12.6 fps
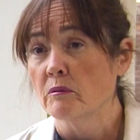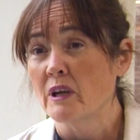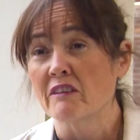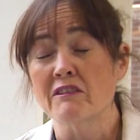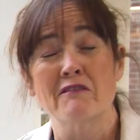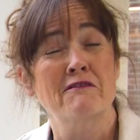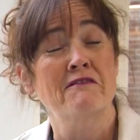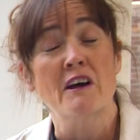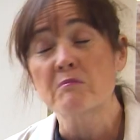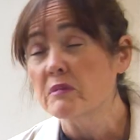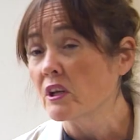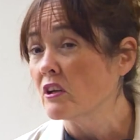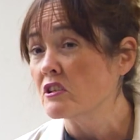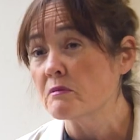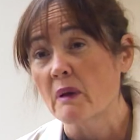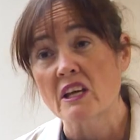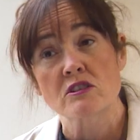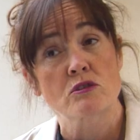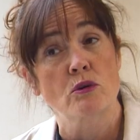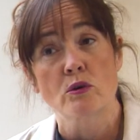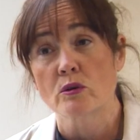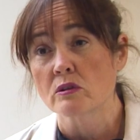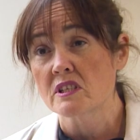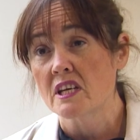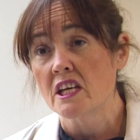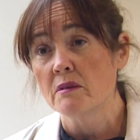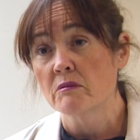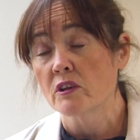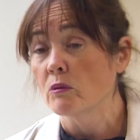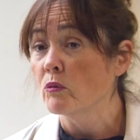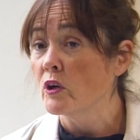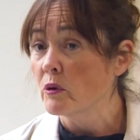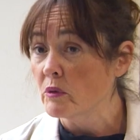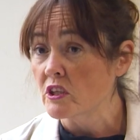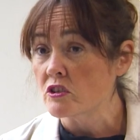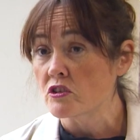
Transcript: We have a fabulous pastoral team that work with the